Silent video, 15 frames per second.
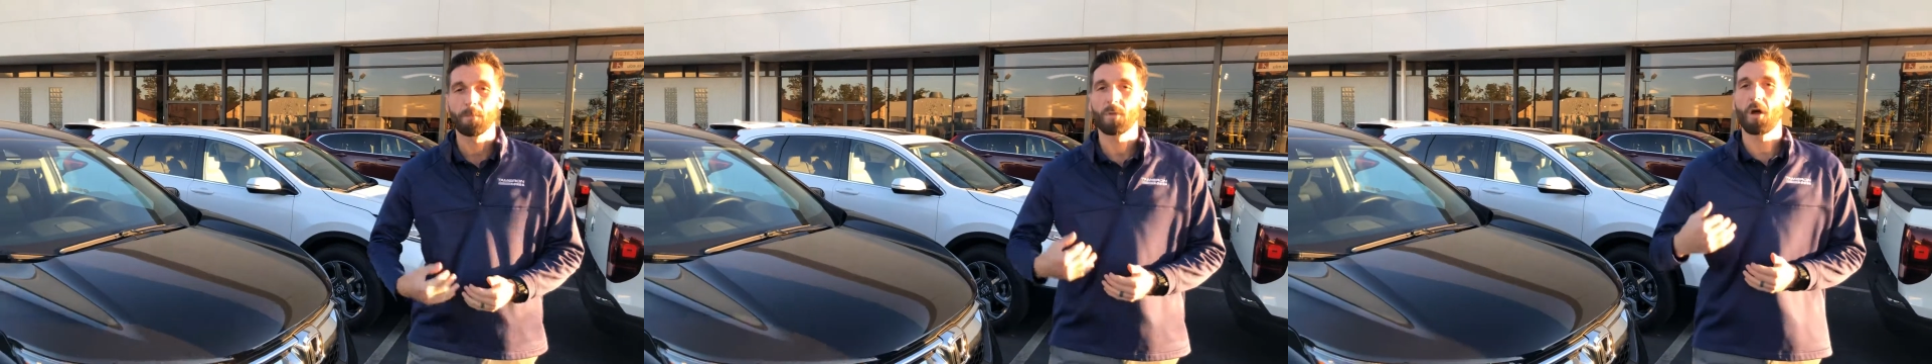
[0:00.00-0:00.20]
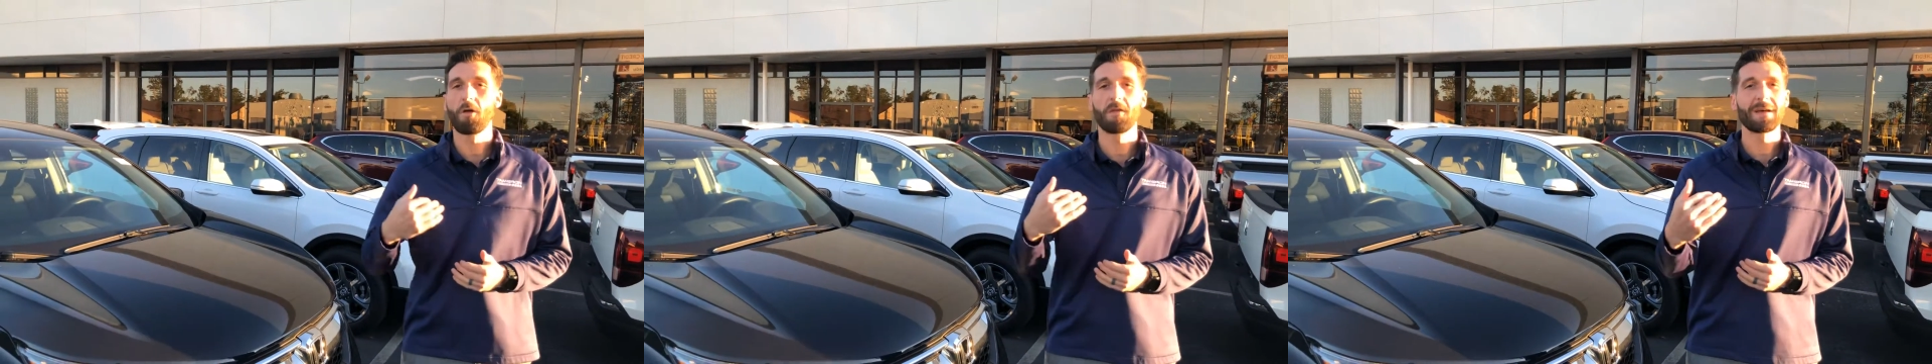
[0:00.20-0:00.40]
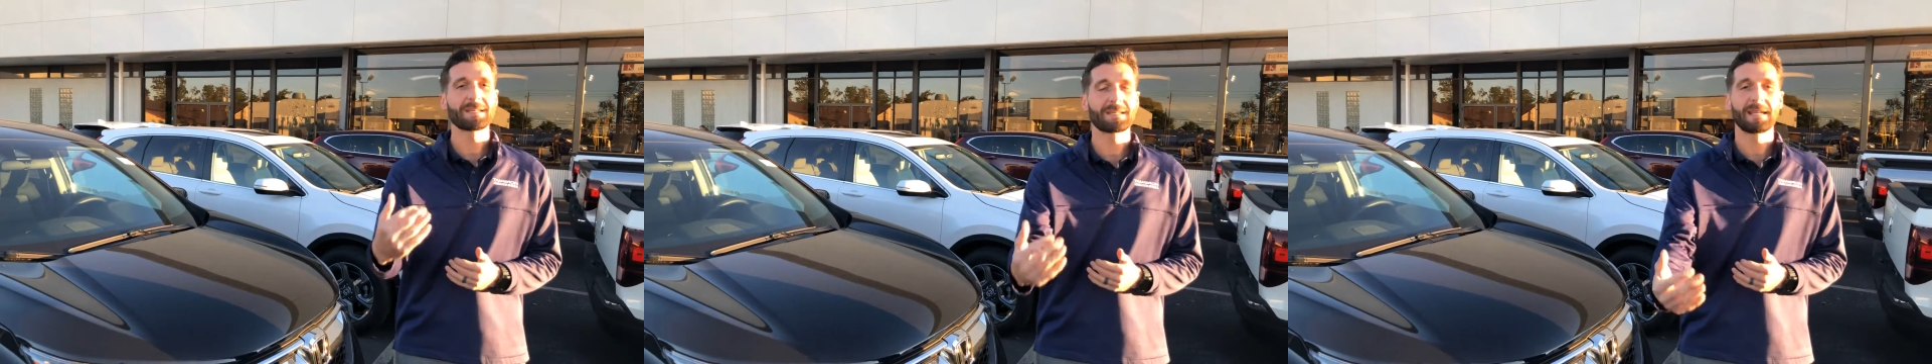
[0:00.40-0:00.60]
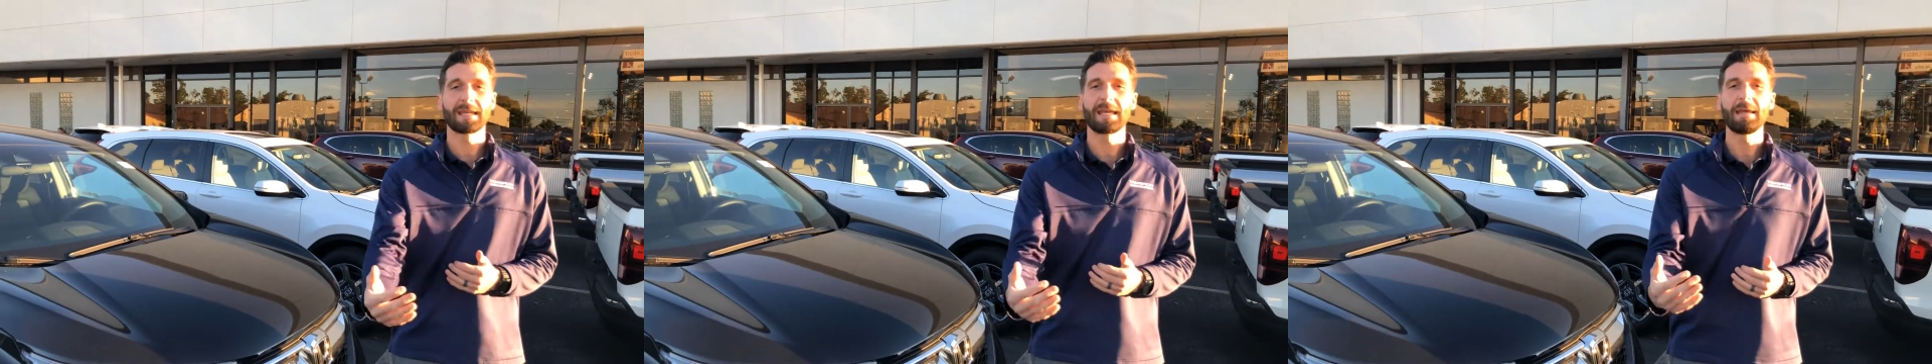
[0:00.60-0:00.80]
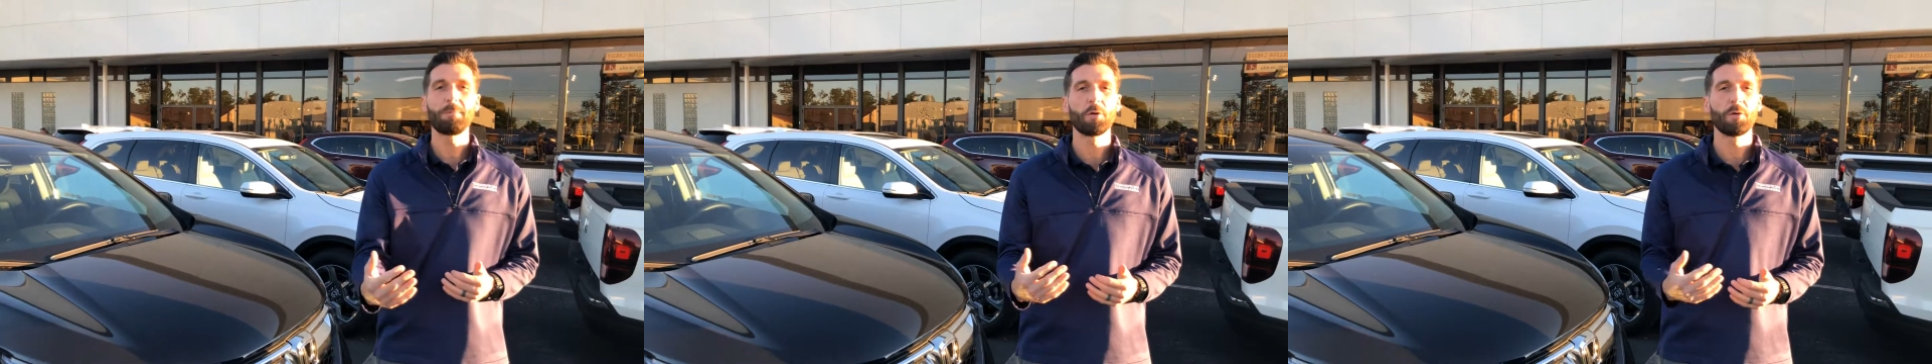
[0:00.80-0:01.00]
All of that's going to
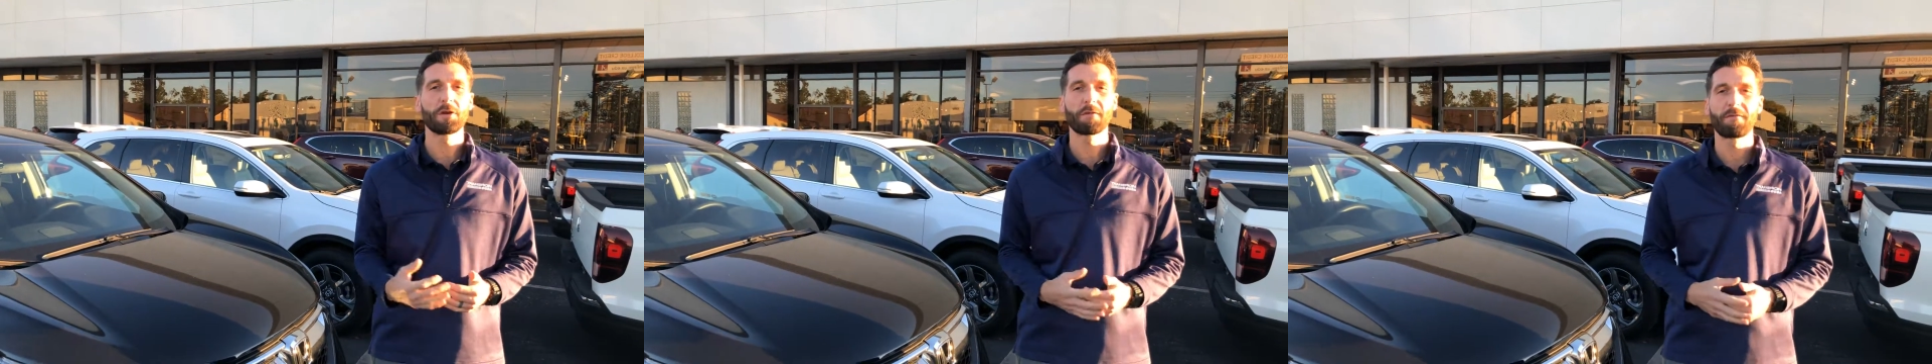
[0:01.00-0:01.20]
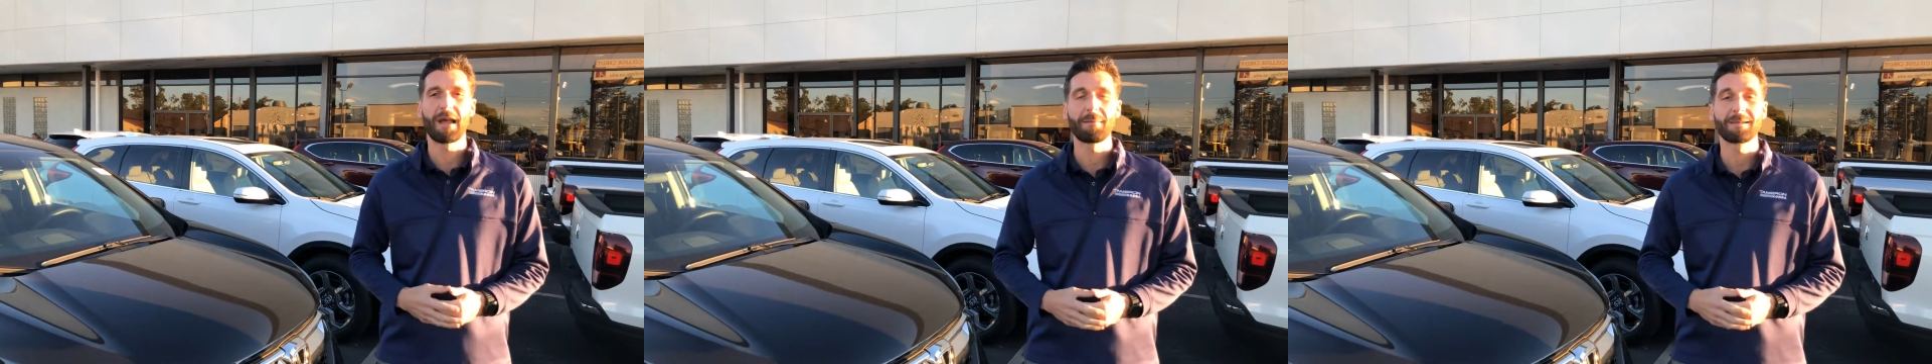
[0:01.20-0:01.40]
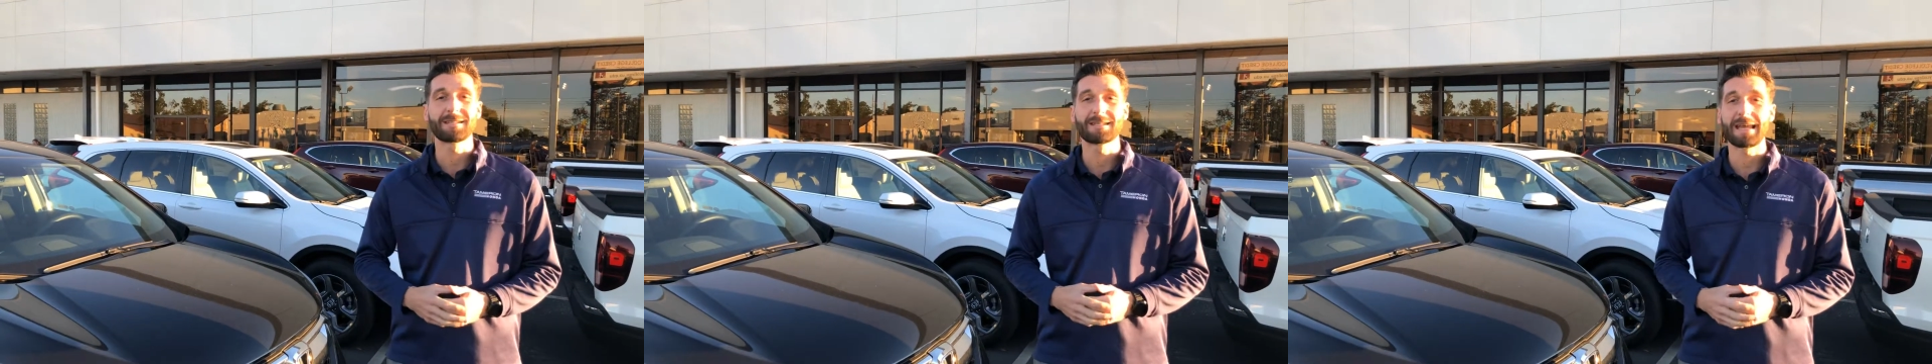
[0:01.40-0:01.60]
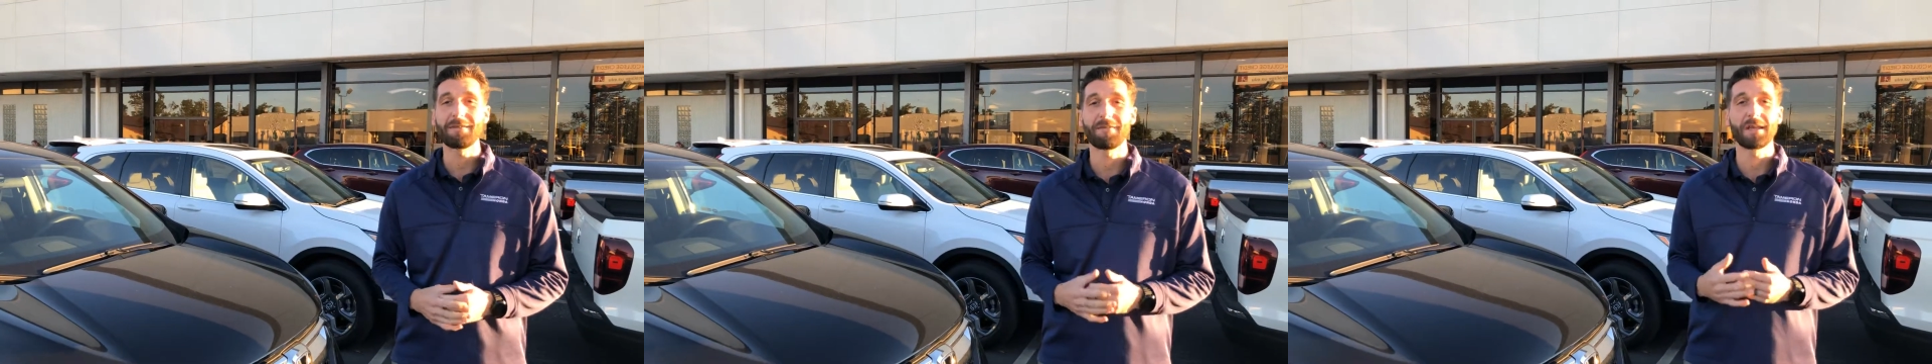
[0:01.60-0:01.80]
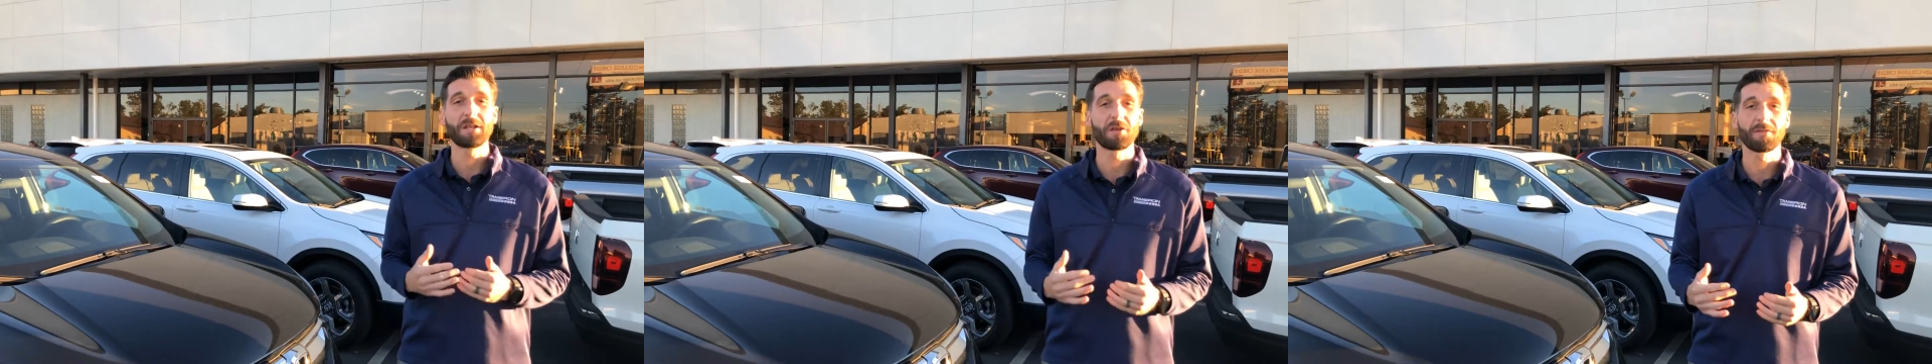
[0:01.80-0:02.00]
keep you and your family safe
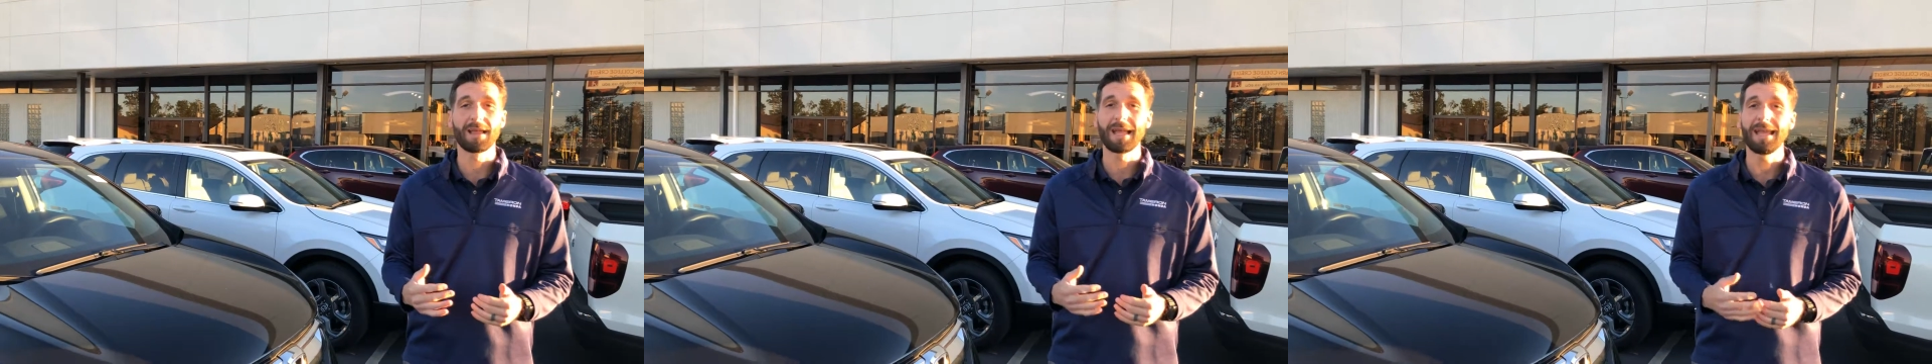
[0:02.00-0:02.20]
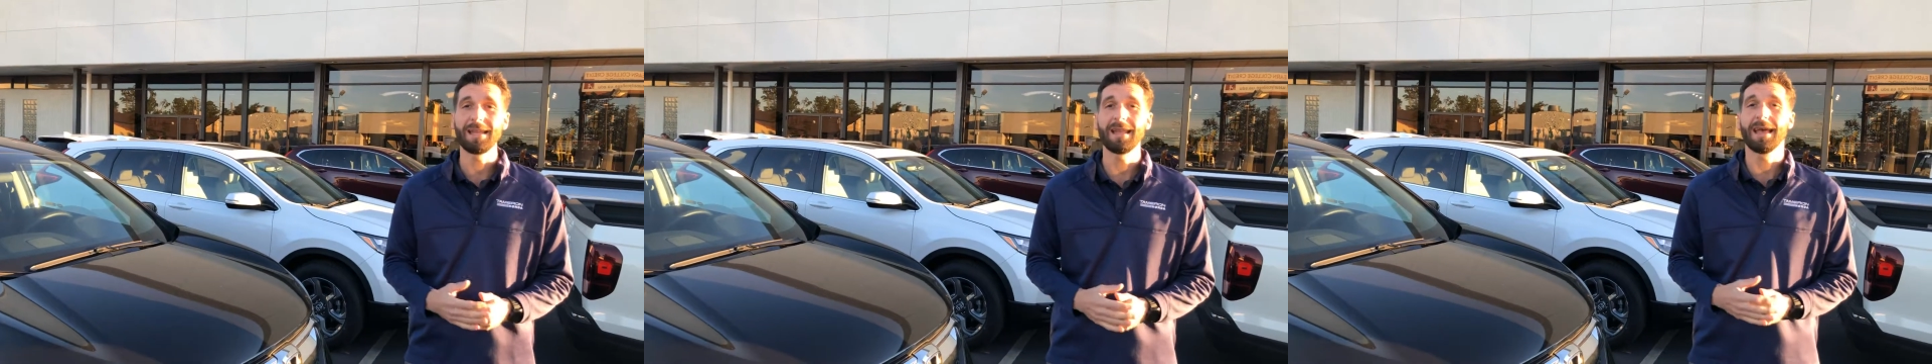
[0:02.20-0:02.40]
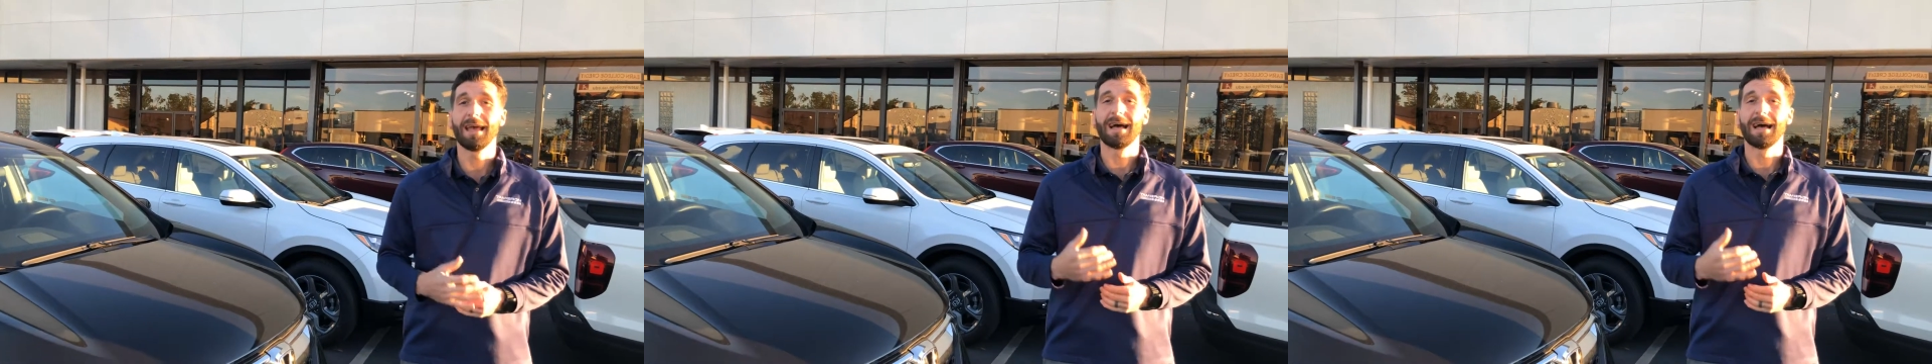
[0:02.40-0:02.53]
in your lane,